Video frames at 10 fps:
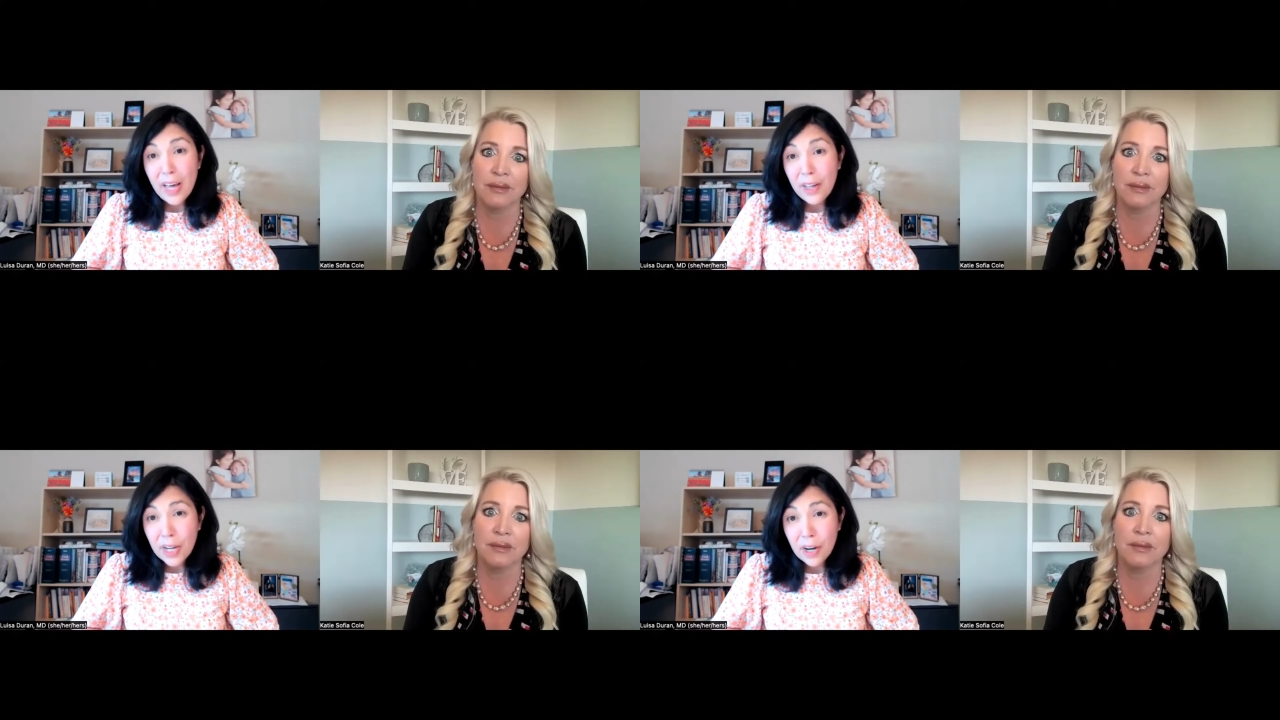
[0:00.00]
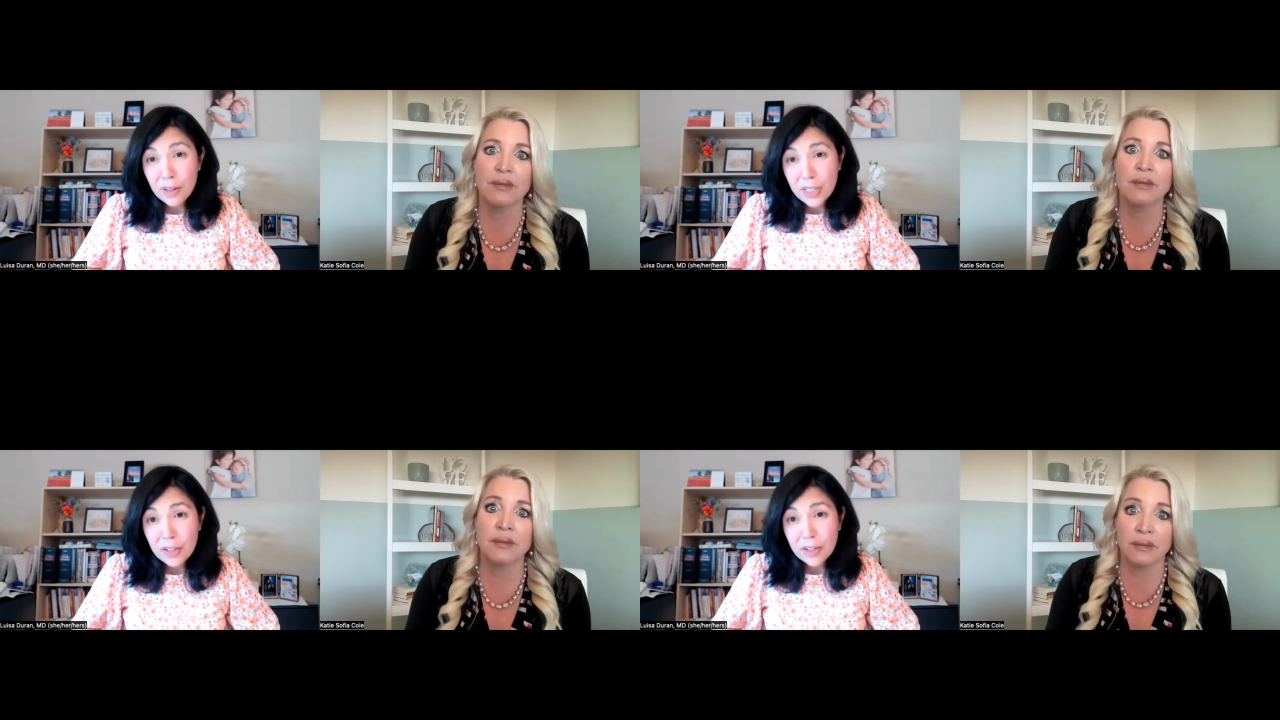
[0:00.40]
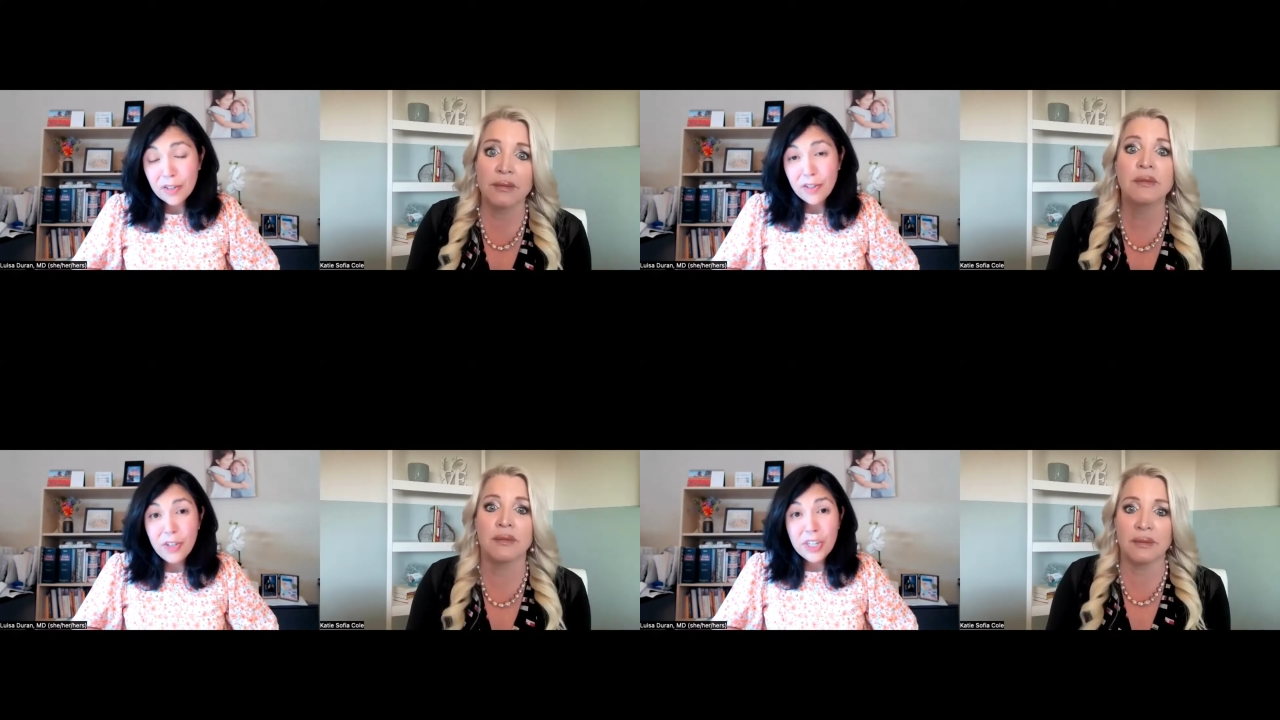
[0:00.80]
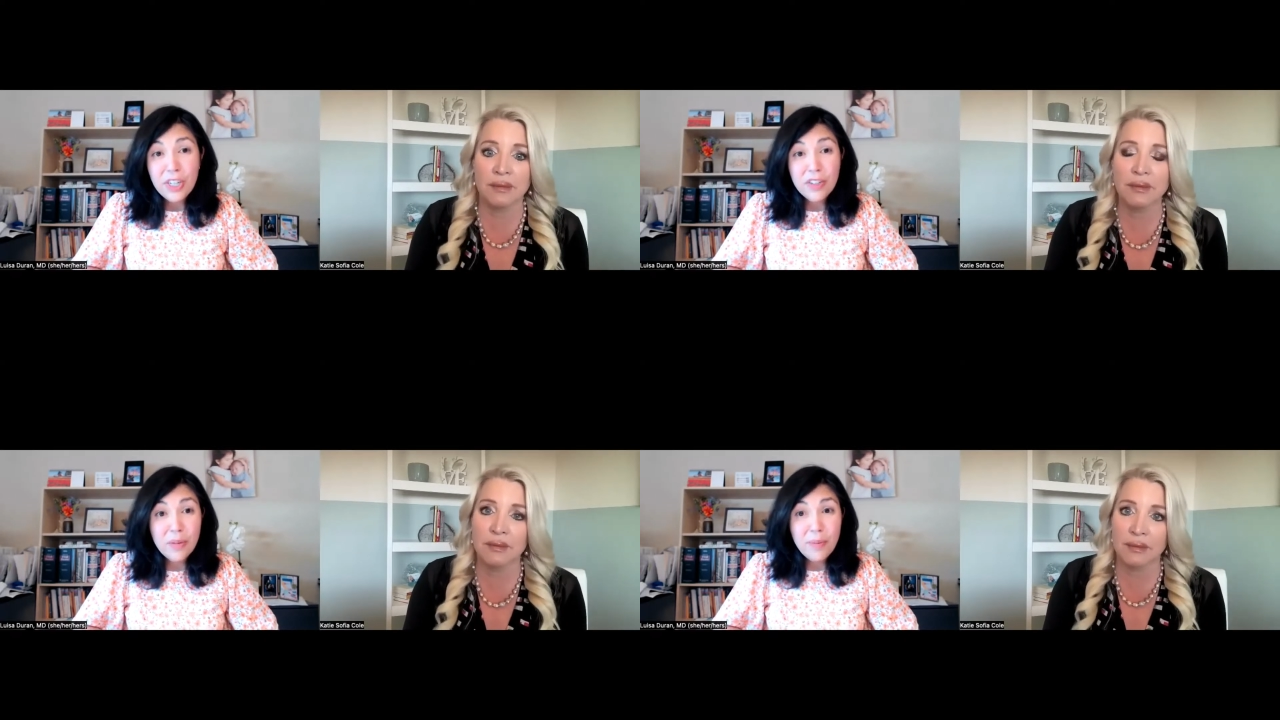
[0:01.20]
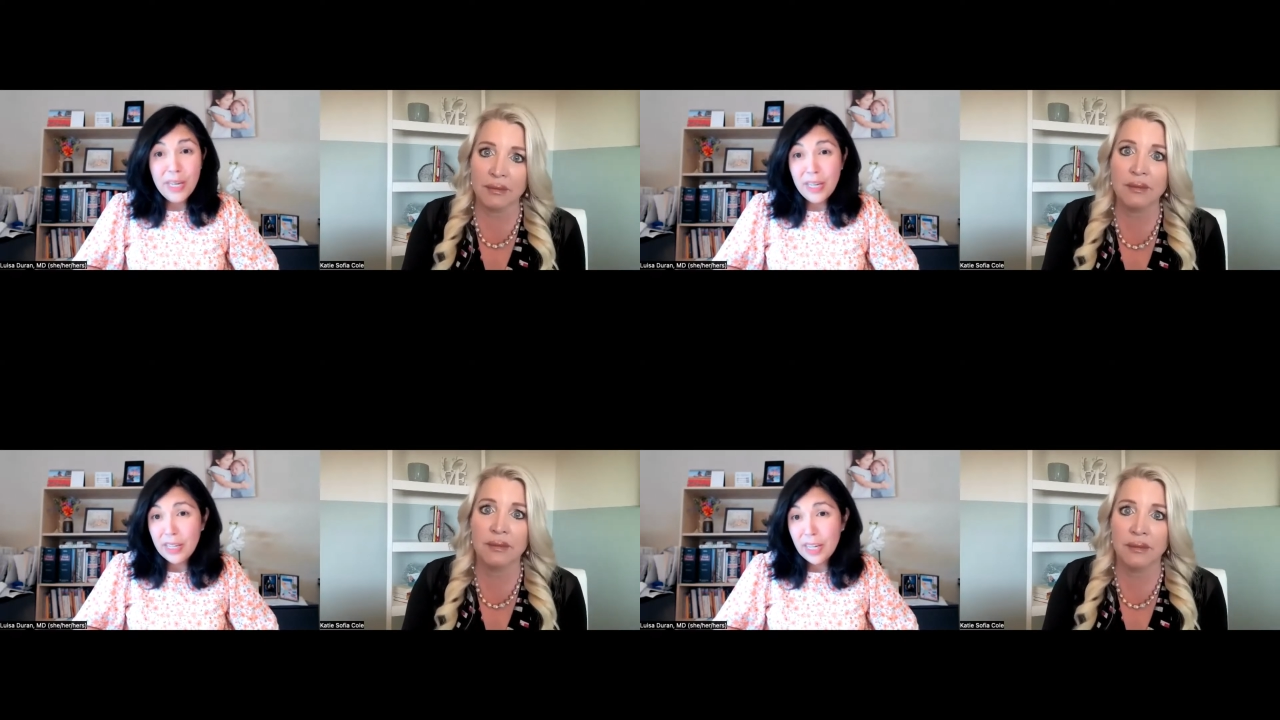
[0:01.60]
Speaker 1: healthcare leaders looking to
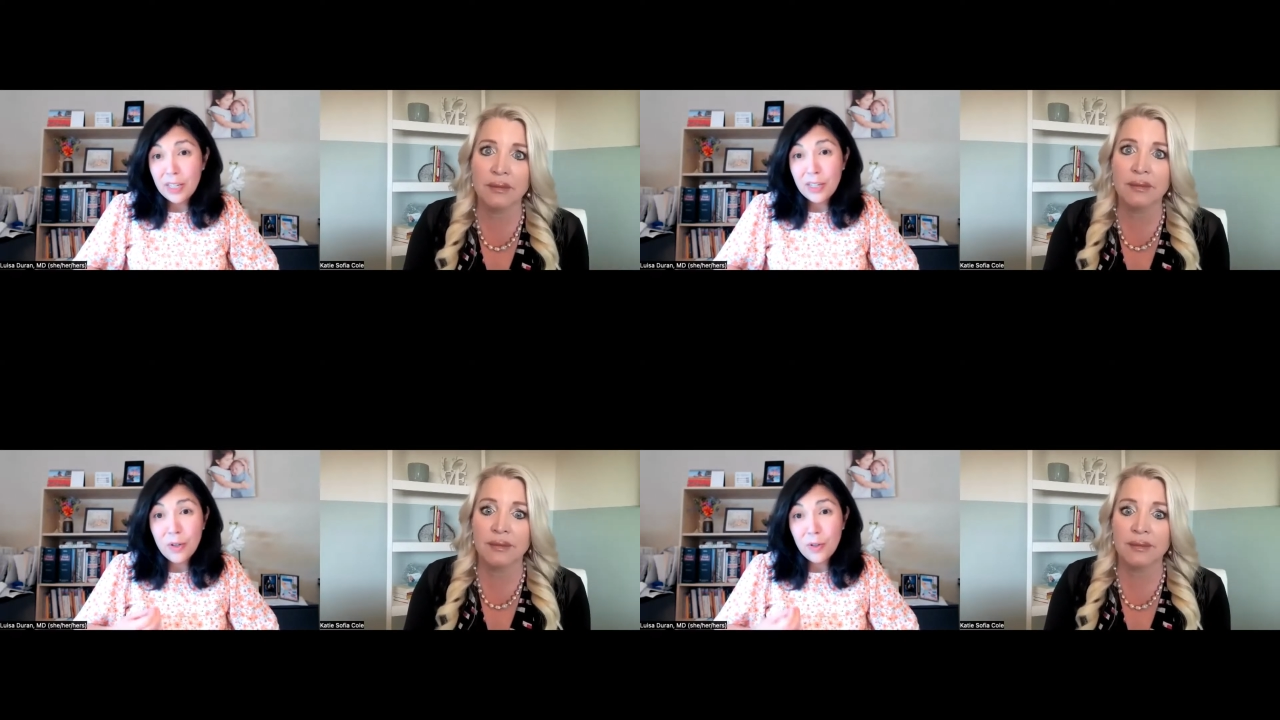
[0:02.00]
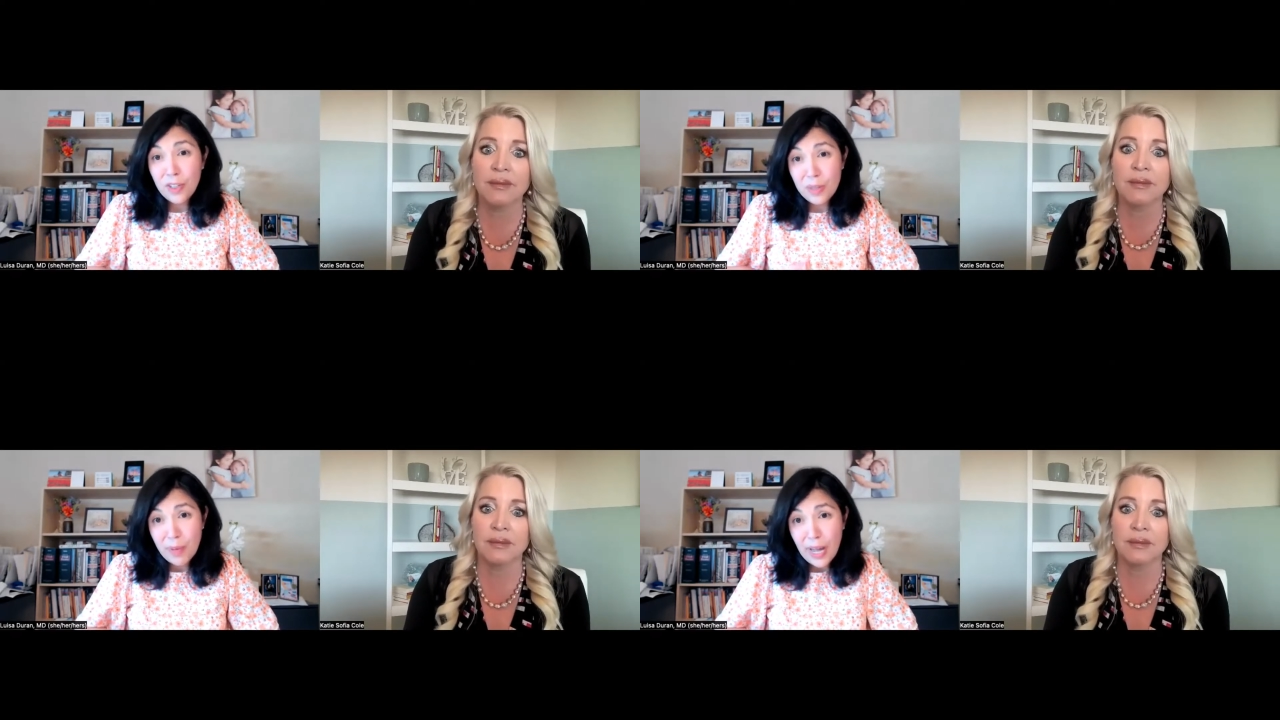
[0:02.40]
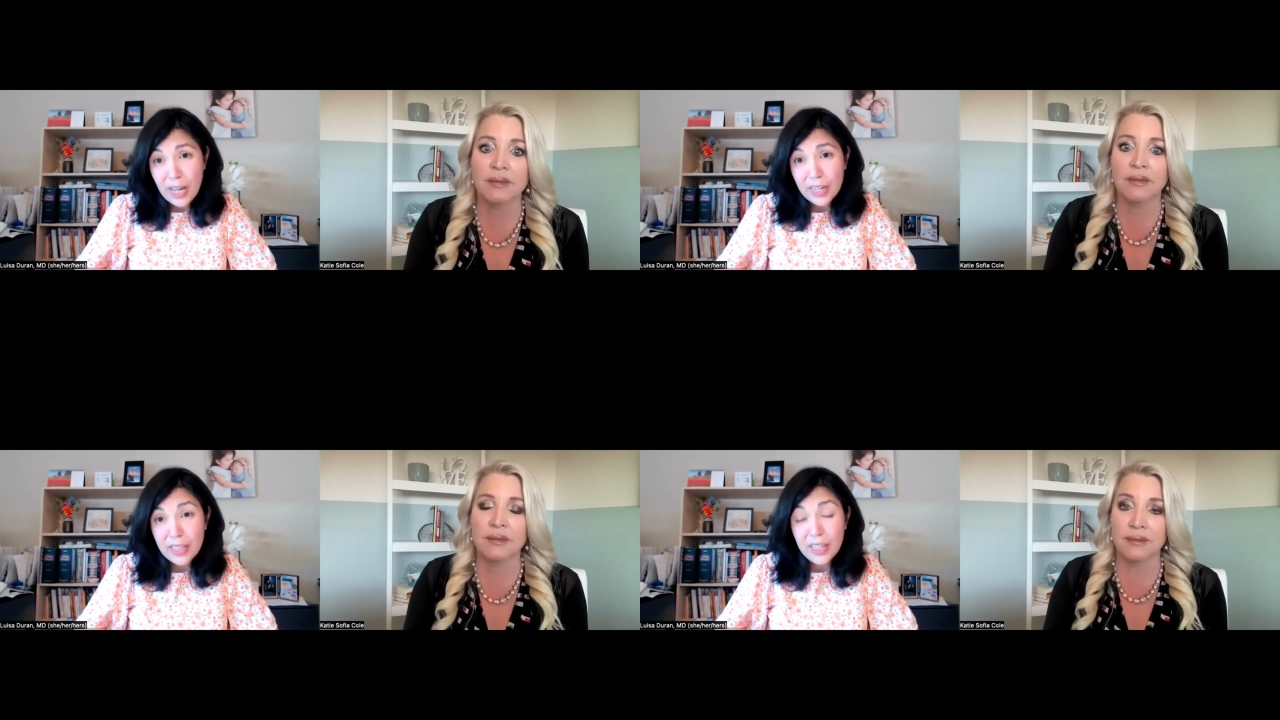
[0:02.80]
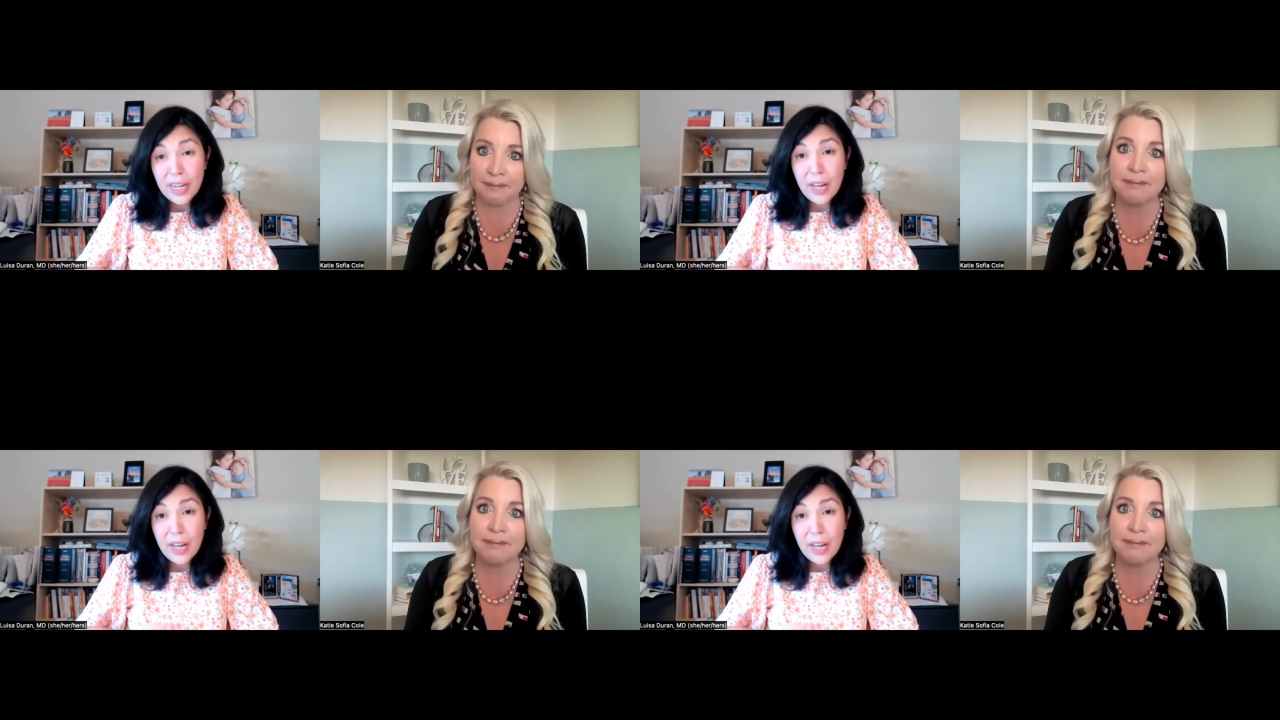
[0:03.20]
make a huge impact in